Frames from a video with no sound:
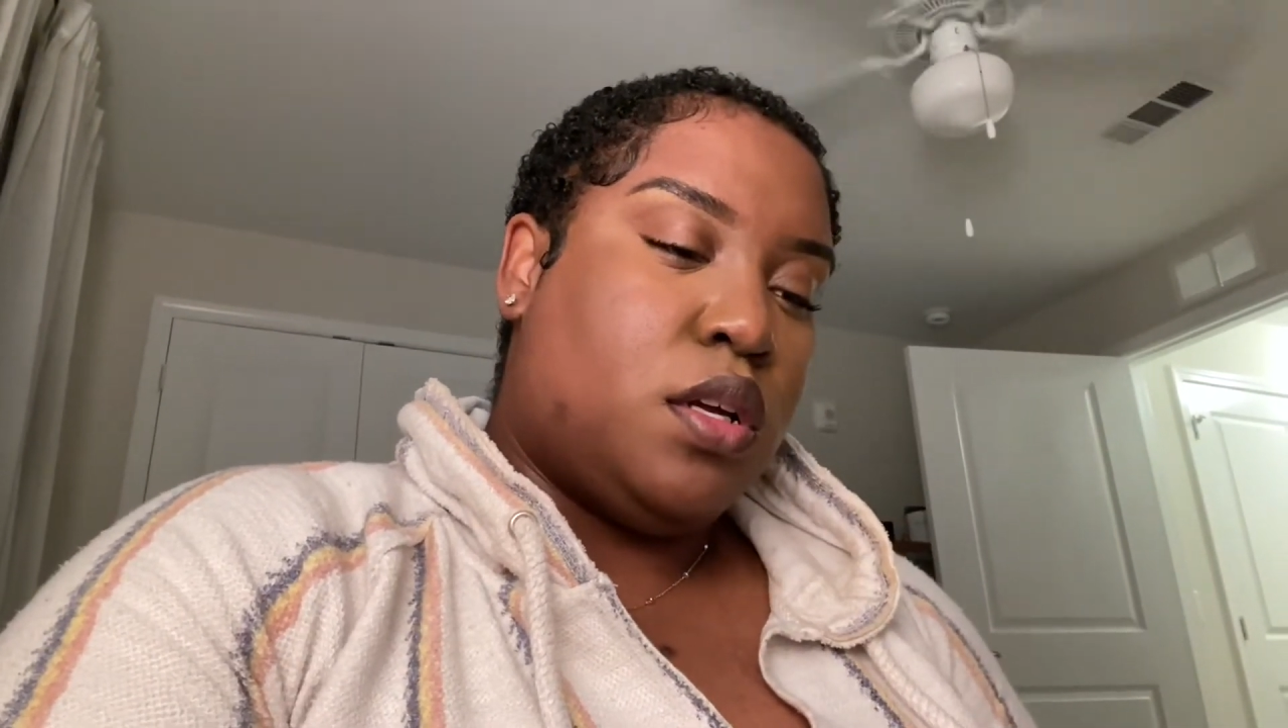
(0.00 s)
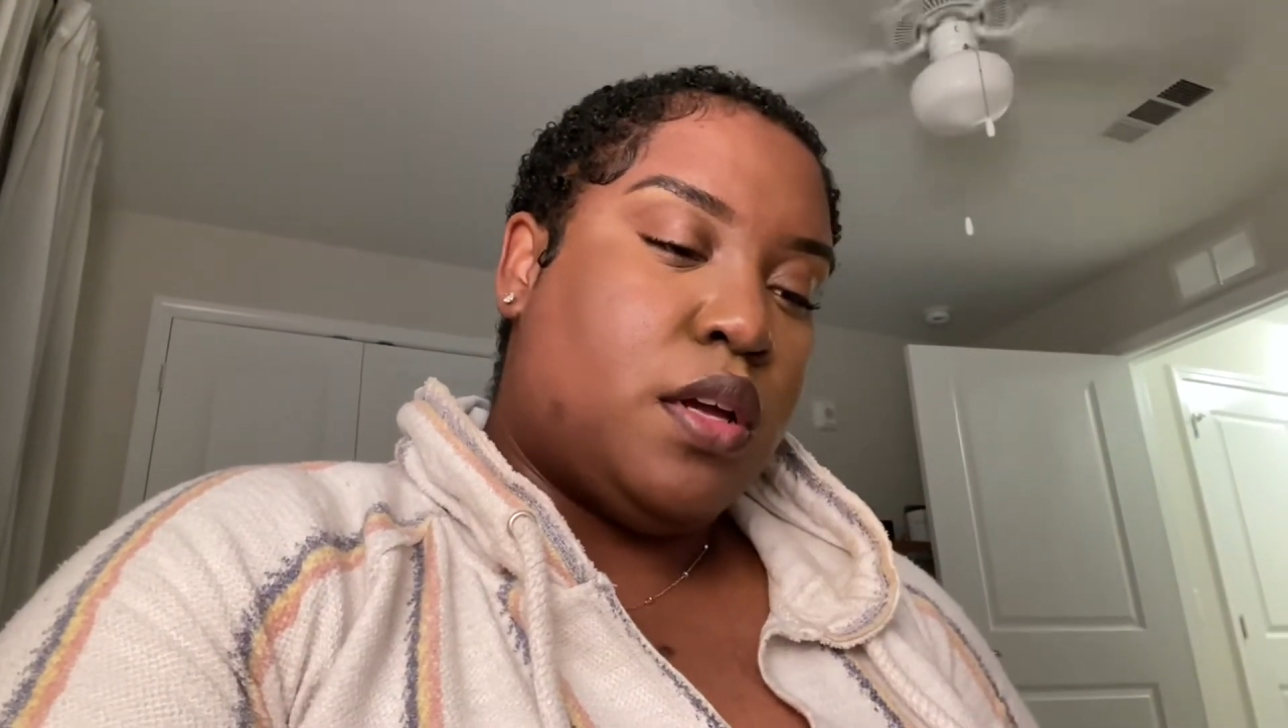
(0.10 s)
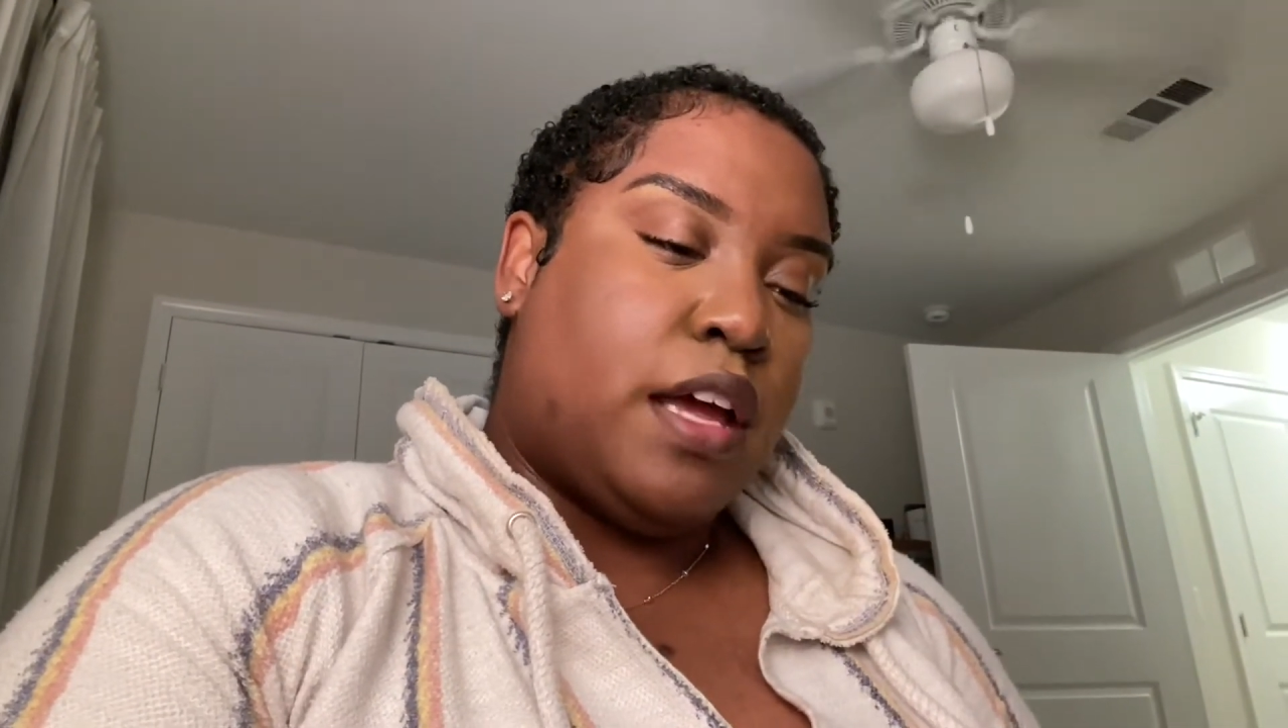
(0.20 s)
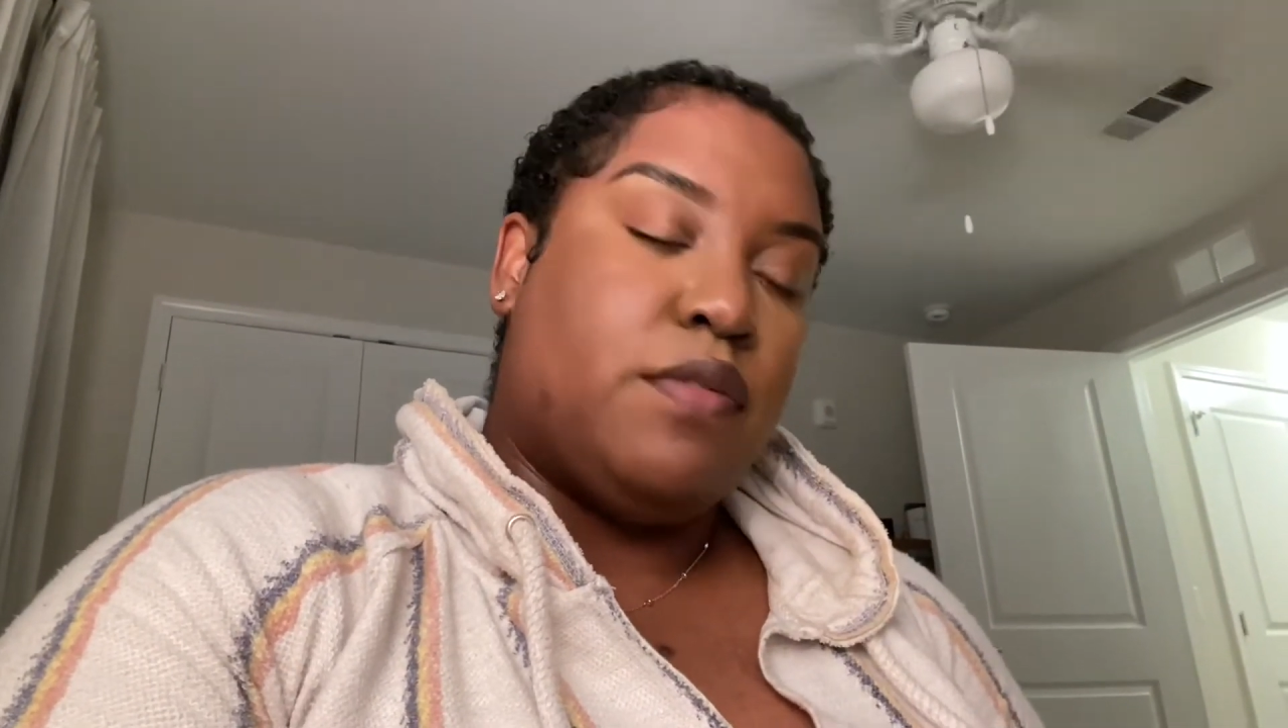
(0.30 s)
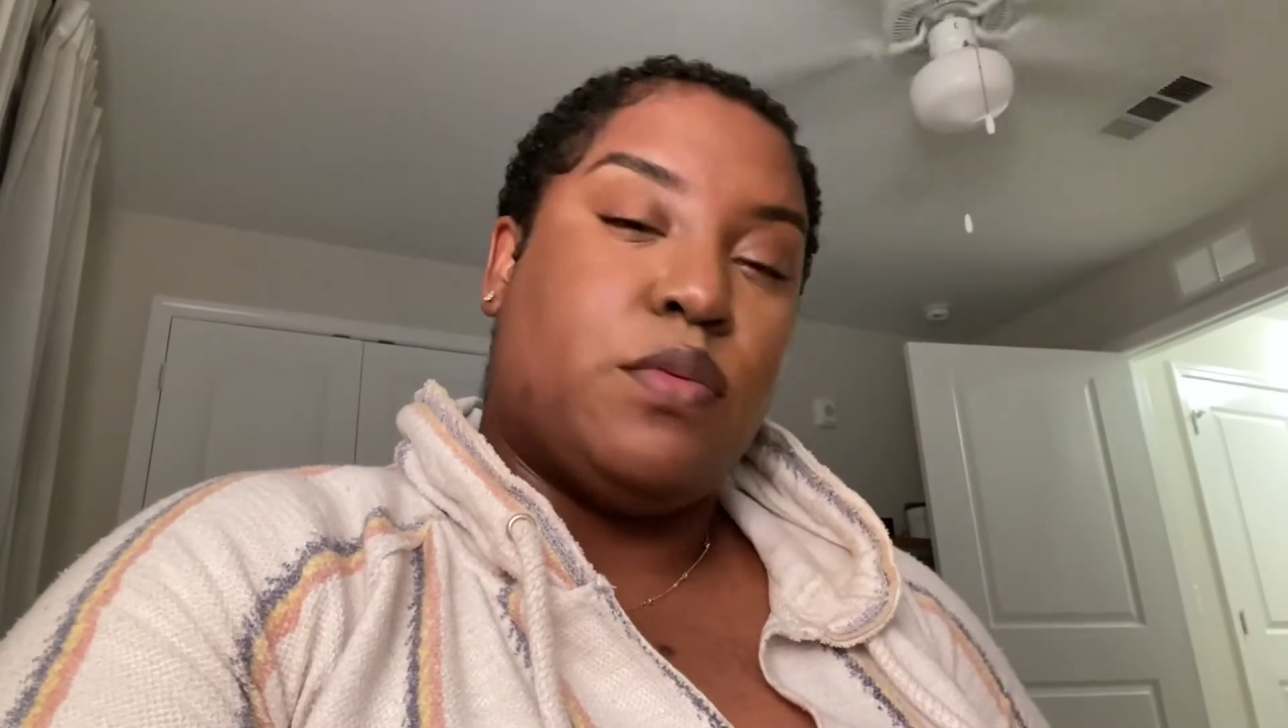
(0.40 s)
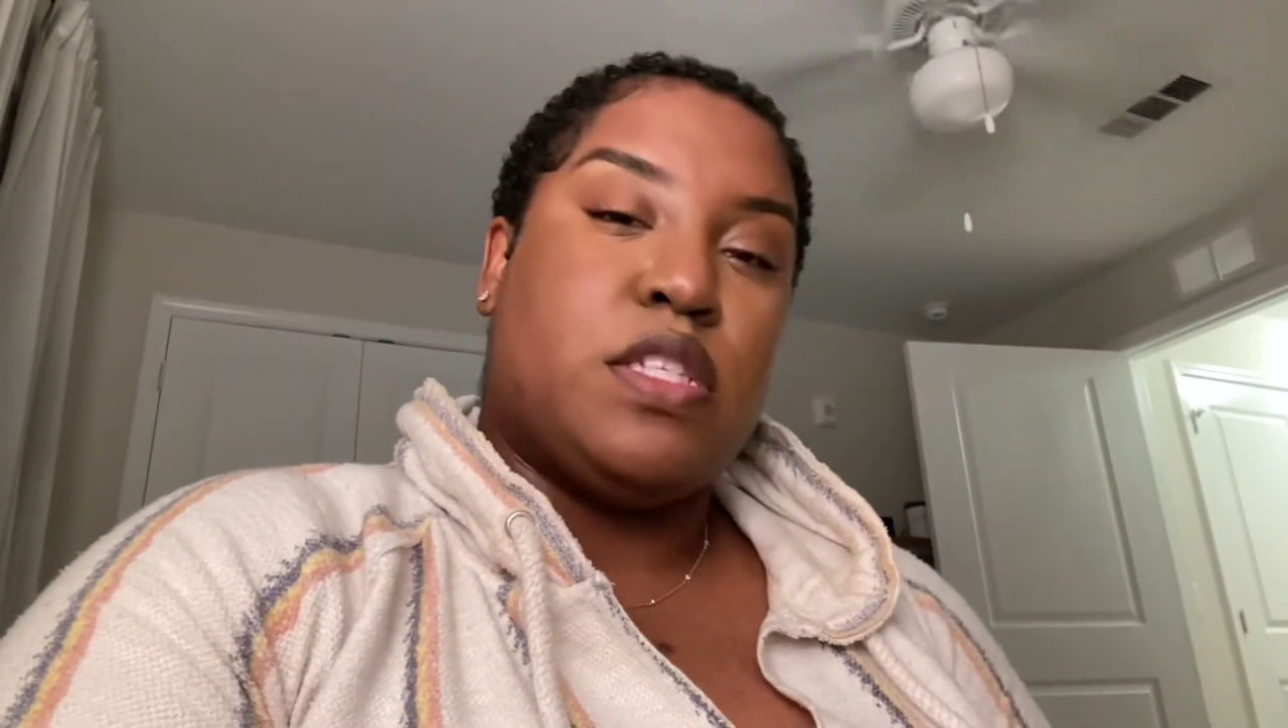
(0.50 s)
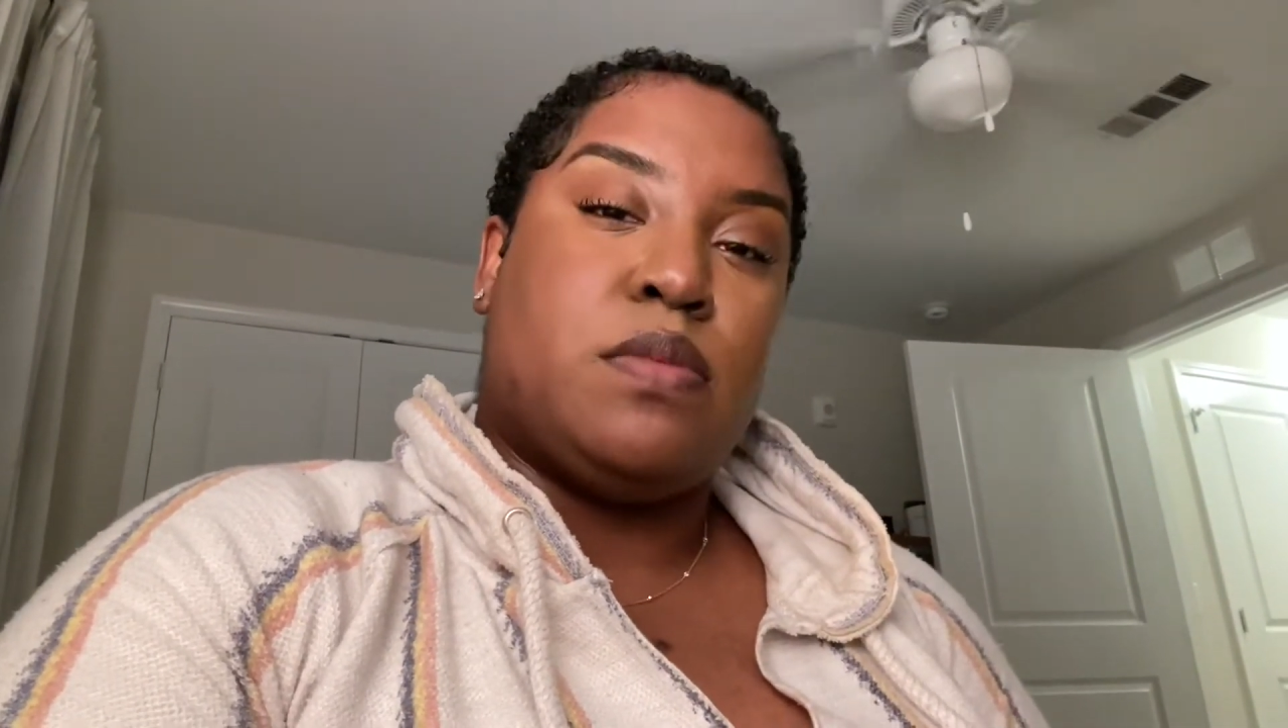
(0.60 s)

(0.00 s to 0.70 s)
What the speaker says: I even went to